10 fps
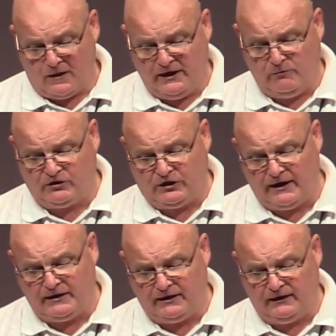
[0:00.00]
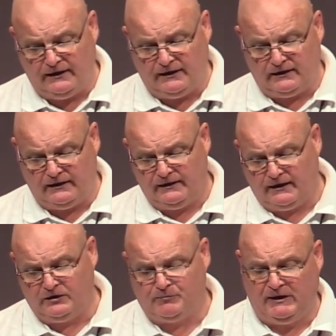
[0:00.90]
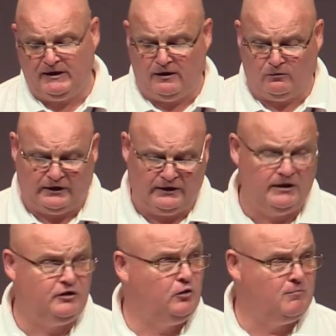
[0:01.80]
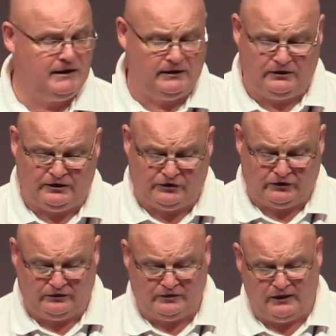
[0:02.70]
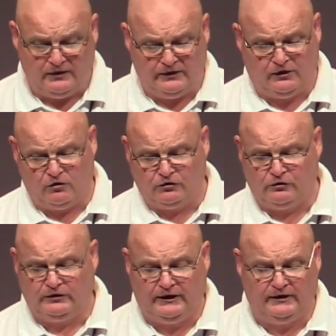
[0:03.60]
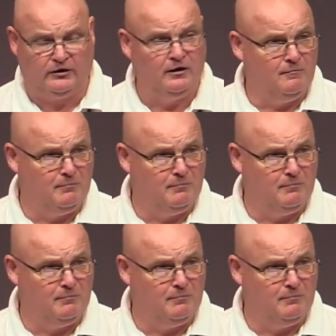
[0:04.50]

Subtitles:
He was taken illegally and has been held in inhumane conditions that contradict